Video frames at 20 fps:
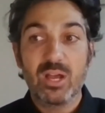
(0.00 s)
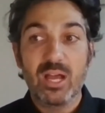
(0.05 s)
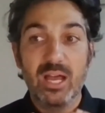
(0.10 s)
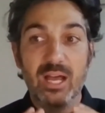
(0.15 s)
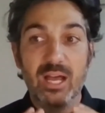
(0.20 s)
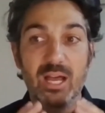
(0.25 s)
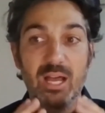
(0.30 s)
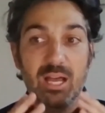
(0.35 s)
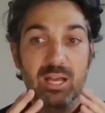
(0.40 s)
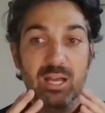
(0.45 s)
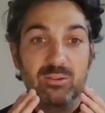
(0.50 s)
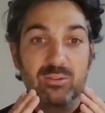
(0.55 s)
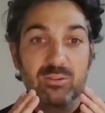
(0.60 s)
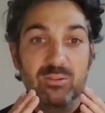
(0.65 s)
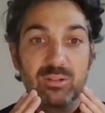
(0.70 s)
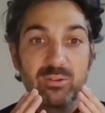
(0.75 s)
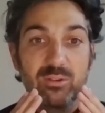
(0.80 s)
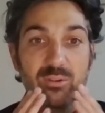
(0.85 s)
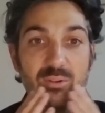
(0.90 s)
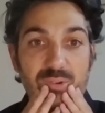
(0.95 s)
uh,
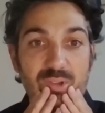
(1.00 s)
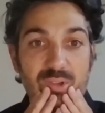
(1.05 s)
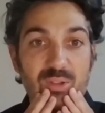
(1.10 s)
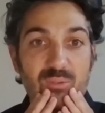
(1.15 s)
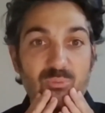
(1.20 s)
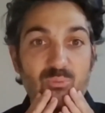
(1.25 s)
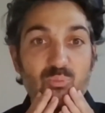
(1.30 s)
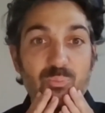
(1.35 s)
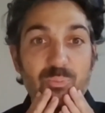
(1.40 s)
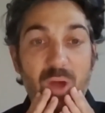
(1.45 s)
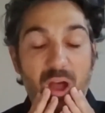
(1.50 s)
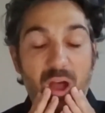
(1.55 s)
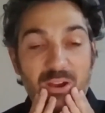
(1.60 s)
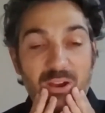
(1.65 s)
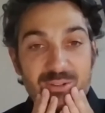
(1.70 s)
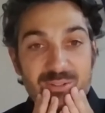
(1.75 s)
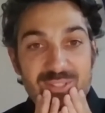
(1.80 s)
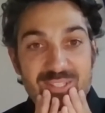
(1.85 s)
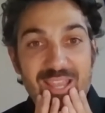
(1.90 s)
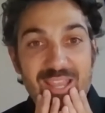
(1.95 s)

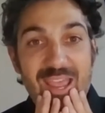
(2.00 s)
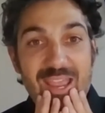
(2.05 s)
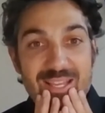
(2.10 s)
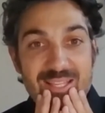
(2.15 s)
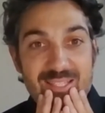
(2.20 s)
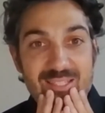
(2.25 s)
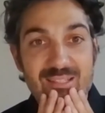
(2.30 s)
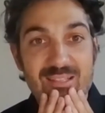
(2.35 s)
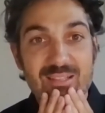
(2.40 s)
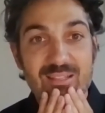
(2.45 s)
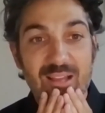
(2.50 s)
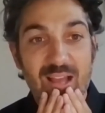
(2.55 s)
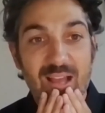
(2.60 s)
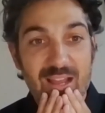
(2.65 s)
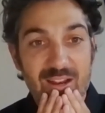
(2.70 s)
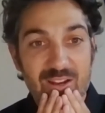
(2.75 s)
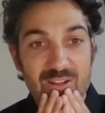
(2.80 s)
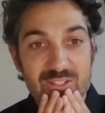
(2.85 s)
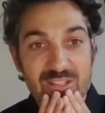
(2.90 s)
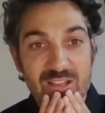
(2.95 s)
our taste
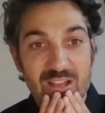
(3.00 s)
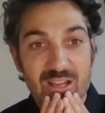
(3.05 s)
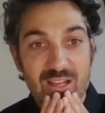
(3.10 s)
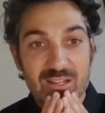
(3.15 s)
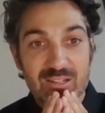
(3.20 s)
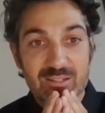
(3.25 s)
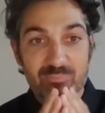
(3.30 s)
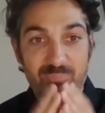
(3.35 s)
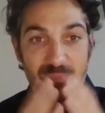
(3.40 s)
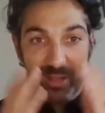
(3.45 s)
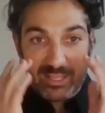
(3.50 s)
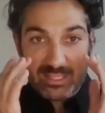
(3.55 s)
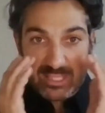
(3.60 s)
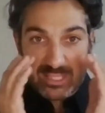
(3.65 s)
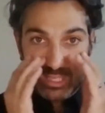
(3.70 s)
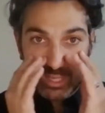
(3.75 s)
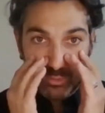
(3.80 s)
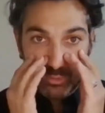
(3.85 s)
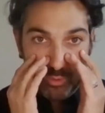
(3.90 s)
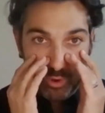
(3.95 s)
on our tongue plus
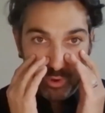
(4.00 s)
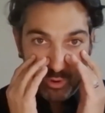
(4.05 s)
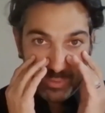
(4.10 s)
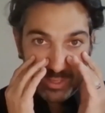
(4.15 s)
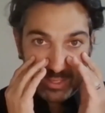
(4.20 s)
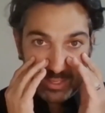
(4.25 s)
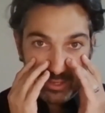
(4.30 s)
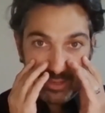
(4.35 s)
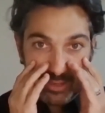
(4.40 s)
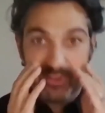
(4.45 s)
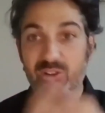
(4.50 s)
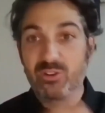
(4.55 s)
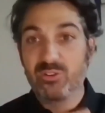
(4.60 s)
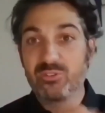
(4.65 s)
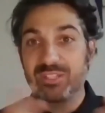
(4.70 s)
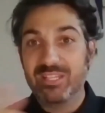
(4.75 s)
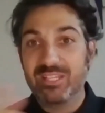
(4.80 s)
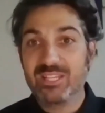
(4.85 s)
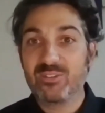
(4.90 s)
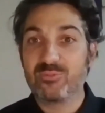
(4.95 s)
the aroma in our
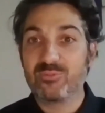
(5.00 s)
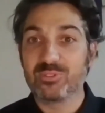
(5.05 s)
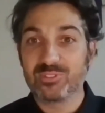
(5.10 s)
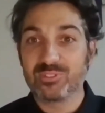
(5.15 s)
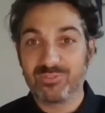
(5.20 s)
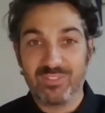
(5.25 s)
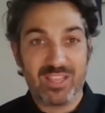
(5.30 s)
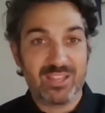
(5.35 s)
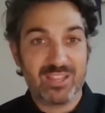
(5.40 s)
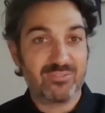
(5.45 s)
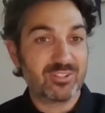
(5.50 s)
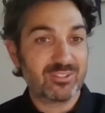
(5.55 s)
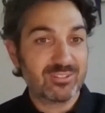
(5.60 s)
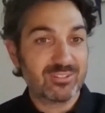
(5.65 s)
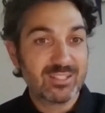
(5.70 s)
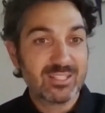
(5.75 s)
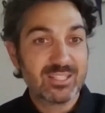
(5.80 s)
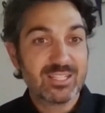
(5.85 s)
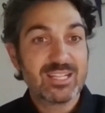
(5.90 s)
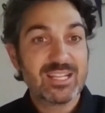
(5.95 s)
nose equals flavor.
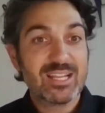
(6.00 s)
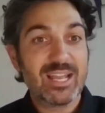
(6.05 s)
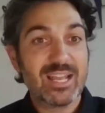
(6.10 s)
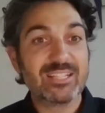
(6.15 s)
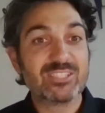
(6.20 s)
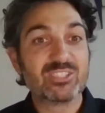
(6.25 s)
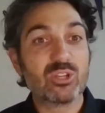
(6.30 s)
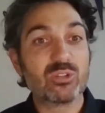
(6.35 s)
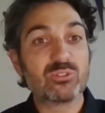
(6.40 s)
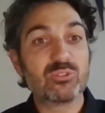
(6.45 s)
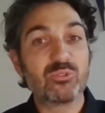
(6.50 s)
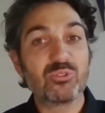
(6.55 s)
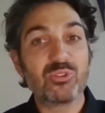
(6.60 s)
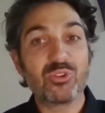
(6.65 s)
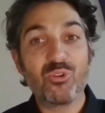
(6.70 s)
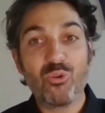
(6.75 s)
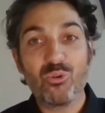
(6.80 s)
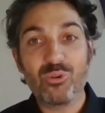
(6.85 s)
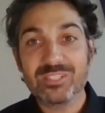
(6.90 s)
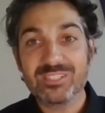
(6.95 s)
Mm. And hmm. so through
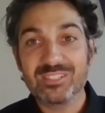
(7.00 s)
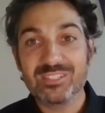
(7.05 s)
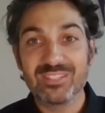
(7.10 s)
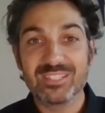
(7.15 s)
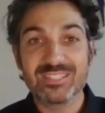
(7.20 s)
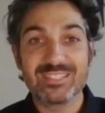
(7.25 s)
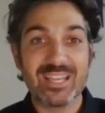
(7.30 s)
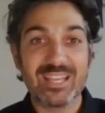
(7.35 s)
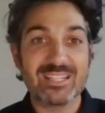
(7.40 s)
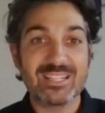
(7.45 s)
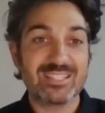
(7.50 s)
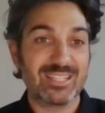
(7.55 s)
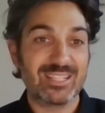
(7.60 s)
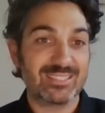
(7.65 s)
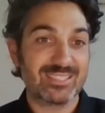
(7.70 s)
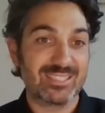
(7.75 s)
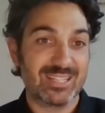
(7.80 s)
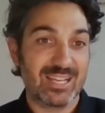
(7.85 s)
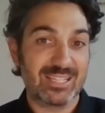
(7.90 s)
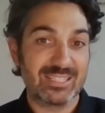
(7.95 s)
the course of the tasting
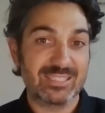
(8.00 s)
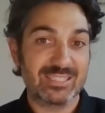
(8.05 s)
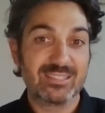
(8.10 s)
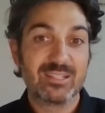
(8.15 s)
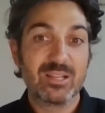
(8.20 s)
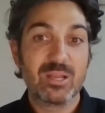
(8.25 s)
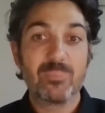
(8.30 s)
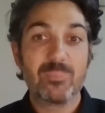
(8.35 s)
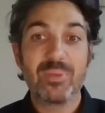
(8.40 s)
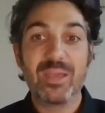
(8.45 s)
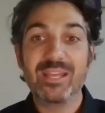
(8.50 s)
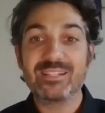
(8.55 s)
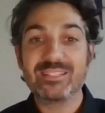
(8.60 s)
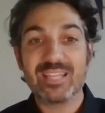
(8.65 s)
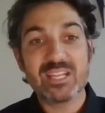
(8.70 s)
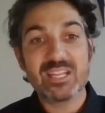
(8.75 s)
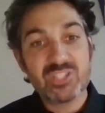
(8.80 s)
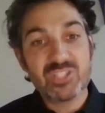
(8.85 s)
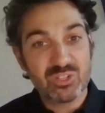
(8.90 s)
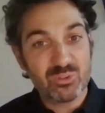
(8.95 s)
tonight, pay
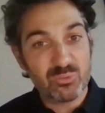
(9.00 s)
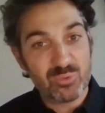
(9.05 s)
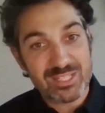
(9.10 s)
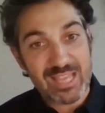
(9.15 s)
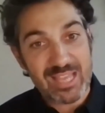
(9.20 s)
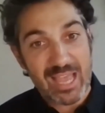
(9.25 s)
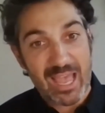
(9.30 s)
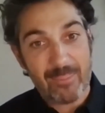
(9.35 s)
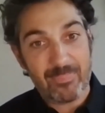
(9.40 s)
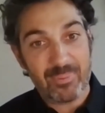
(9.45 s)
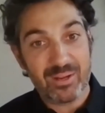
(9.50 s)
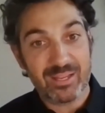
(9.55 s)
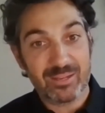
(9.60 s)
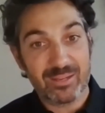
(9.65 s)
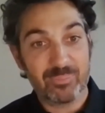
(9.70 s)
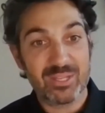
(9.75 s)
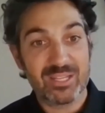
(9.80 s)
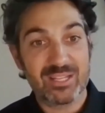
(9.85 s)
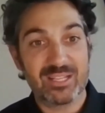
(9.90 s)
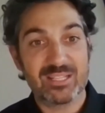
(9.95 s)
attention to what's happening
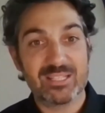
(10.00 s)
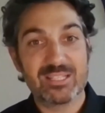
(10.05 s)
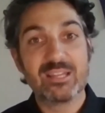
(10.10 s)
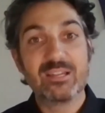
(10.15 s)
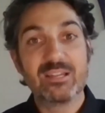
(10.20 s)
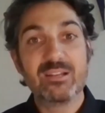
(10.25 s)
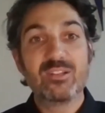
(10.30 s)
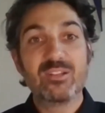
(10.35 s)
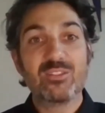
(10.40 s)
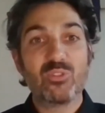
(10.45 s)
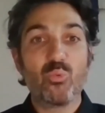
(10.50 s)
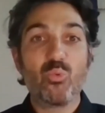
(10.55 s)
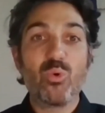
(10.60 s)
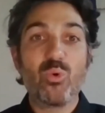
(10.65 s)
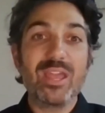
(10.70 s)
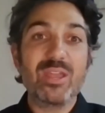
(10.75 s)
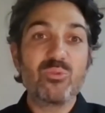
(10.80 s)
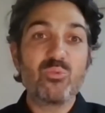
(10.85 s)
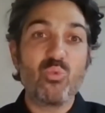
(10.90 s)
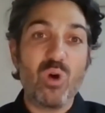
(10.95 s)
because the
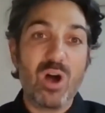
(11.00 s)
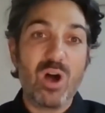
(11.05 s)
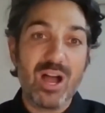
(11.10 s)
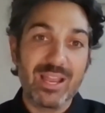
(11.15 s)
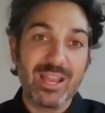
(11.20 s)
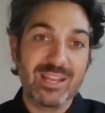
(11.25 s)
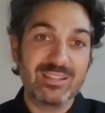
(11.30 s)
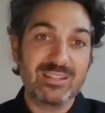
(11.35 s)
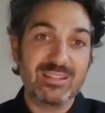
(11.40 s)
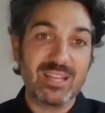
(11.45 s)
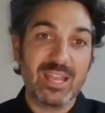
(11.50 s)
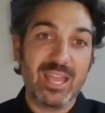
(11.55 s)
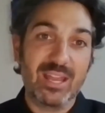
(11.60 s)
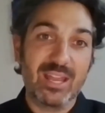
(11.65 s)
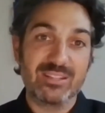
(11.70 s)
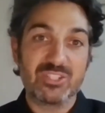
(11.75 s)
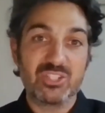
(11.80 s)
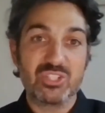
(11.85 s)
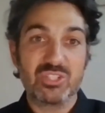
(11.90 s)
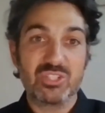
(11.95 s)
way wine and,